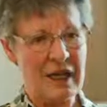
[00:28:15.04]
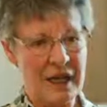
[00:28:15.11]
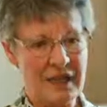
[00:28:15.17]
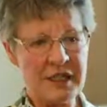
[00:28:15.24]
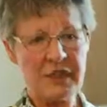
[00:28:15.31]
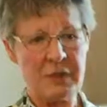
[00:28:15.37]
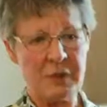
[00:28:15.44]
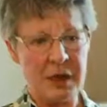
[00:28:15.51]

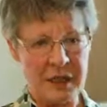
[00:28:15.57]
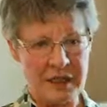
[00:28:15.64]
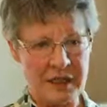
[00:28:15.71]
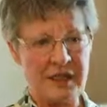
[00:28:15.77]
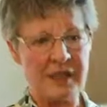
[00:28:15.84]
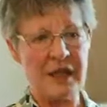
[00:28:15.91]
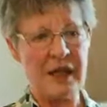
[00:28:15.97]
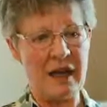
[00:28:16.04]
Yes, well, as
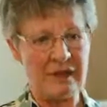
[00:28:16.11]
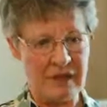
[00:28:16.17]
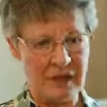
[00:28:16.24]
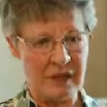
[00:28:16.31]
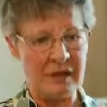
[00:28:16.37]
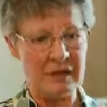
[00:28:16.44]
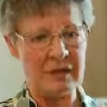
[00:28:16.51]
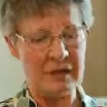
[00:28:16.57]
I say, I
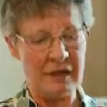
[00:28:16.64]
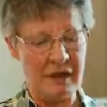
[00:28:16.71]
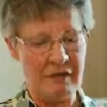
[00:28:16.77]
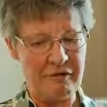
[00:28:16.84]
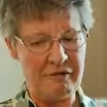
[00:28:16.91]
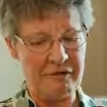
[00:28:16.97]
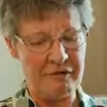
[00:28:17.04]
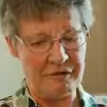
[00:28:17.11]
think
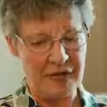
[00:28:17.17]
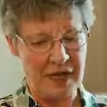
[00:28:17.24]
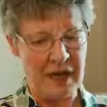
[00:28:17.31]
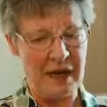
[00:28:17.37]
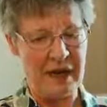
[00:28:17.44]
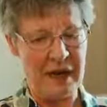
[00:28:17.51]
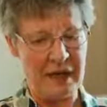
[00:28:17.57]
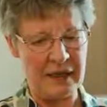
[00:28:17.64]
if
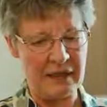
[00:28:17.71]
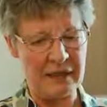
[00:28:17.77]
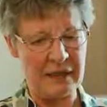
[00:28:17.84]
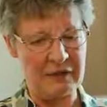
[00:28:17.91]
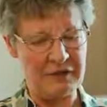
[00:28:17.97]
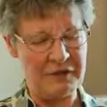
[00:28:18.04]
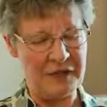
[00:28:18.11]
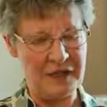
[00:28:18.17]
Thailand
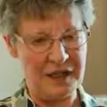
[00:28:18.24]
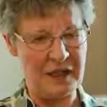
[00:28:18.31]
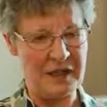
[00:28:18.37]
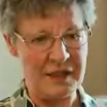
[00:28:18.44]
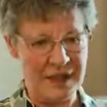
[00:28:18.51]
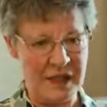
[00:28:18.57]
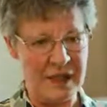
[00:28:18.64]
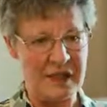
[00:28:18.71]
can
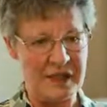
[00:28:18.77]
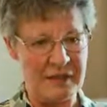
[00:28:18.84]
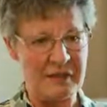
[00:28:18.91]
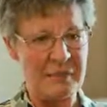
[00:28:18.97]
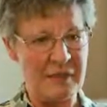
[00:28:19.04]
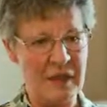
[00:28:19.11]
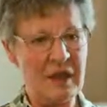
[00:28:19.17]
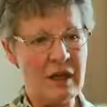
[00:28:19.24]
facilitate
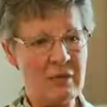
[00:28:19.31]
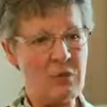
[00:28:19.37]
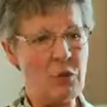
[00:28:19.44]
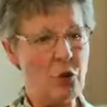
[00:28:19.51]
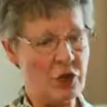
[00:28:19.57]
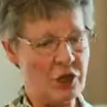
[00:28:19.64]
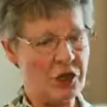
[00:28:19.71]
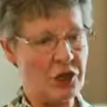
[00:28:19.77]

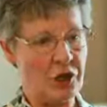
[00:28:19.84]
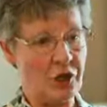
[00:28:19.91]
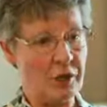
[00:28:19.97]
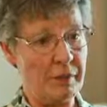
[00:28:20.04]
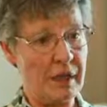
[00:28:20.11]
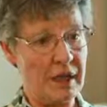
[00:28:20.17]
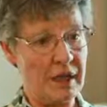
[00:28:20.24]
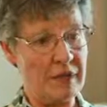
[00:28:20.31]
more
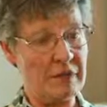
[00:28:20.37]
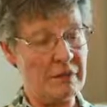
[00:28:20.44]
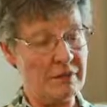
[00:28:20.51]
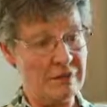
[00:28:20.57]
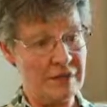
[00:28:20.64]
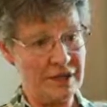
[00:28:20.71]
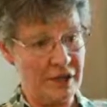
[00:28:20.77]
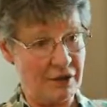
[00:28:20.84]
astronomy in
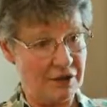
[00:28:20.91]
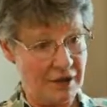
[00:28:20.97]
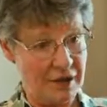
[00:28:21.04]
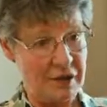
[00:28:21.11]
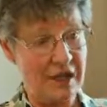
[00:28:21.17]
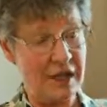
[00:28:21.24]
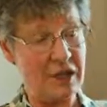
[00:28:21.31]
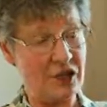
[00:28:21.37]

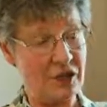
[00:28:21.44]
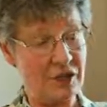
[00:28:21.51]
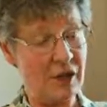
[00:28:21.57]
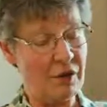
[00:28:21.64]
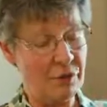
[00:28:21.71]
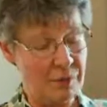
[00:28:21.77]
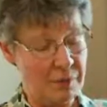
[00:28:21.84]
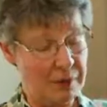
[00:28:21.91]
Southeast Asia,
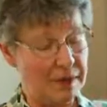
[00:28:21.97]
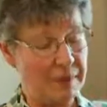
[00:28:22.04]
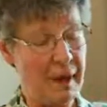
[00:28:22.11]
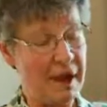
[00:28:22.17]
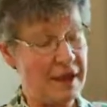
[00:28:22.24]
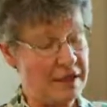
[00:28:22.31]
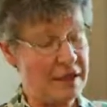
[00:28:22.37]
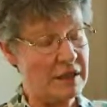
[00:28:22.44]
that would be
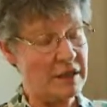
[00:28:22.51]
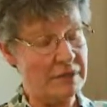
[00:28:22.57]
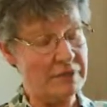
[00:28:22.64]
splendid.